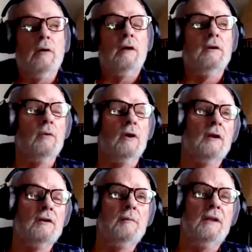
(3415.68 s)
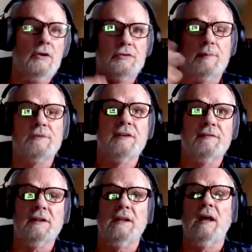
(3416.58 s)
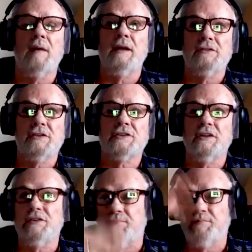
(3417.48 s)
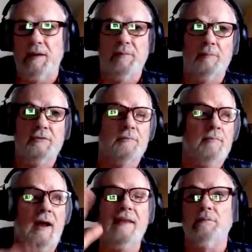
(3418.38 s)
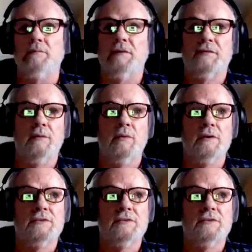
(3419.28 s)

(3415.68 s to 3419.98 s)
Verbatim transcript: i didn't want i didn't mean you specifically i mean just can people just buy them if they want